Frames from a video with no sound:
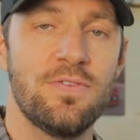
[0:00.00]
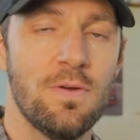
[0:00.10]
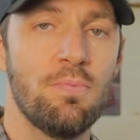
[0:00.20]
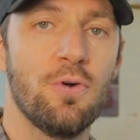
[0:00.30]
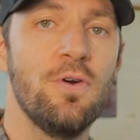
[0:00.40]
is to
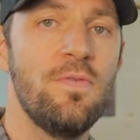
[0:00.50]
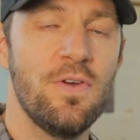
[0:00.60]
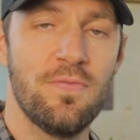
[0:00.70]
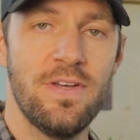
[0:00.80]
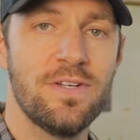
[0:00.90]
improve
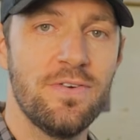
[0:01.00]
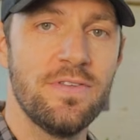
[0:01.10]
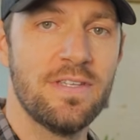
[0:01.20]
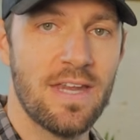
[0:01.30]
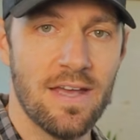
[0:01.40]
your
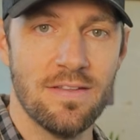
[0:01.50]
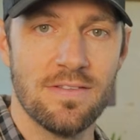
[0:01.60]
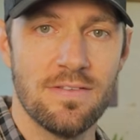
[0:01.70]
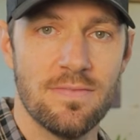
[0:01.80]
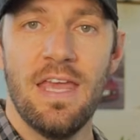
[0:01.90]
vehicle's
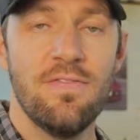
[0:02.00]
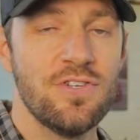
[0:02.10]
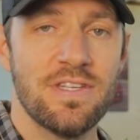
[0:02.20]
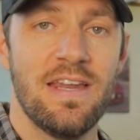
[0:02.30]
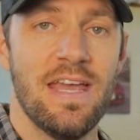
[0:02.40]
stance. Even
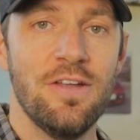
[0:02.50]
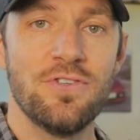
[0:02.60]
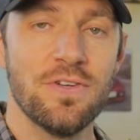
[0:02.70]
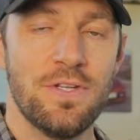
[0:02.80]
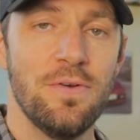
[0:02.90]
just an
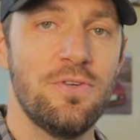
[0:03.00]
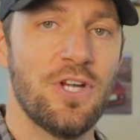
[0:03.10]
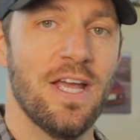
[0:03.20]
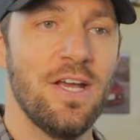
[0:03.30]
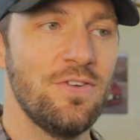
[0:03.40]
inch or two
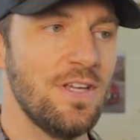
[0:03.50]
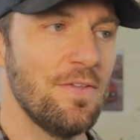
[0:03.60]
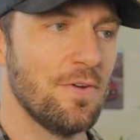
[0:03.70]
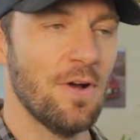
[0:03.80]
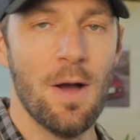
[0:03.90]
change,
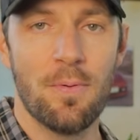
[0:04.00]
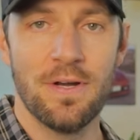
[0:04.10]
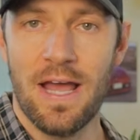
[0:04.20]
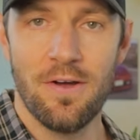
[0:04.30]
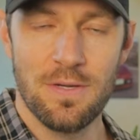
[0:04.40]
either up or
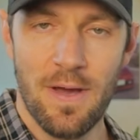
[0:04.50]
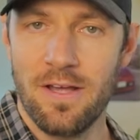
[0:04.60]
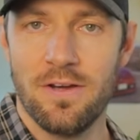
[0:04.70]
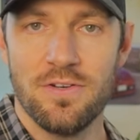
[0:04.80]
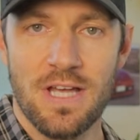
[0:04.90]
down
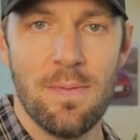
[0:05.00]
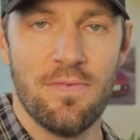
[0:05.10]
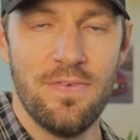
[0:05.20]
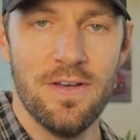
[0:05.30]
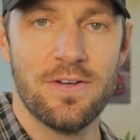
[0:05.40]
depending on your type of
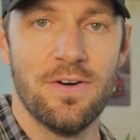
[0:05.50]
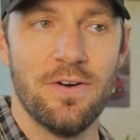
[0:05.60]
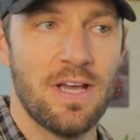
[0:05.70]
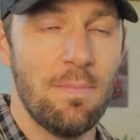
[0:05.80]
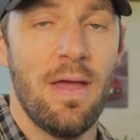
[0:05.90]

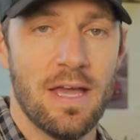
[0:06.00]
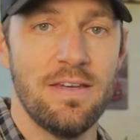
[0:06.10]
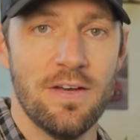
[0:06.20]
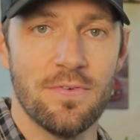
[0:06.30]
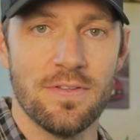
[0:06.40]
vehicle, can make a
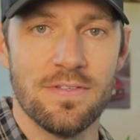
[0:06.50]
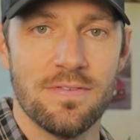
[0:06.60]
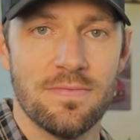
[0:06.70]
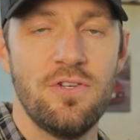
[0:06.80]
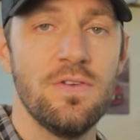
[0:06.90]
difference.
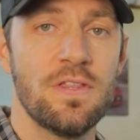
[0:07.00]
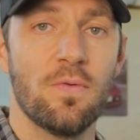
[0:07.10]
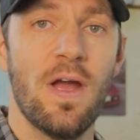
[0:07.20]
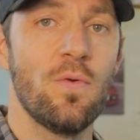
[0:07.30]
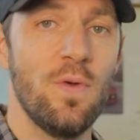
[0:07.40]
Choosing the
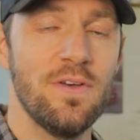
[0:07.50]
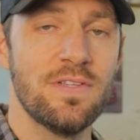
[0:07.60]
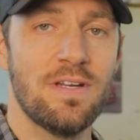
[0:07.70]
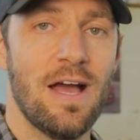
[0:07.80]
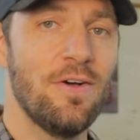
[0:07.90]
right wheel
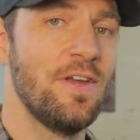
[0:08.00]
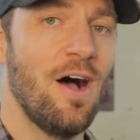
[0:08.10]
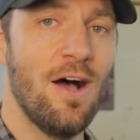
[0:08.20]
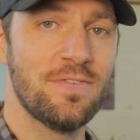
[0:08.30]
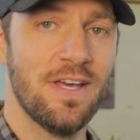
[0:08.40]
style and
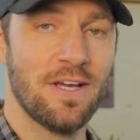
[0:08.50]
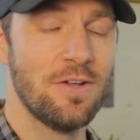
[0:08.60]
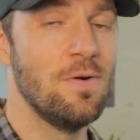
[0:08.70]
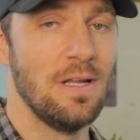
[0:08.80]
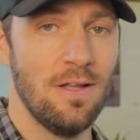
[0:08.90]
offset can
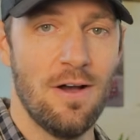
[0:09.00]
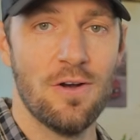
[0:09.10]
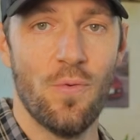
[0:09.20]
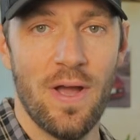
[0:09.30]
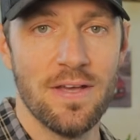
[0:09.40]
go a
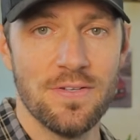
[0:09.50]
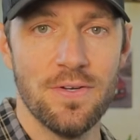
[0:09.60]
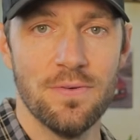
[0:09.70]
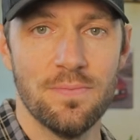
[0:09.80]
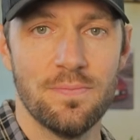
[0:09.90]
long way
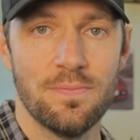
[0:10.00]
too.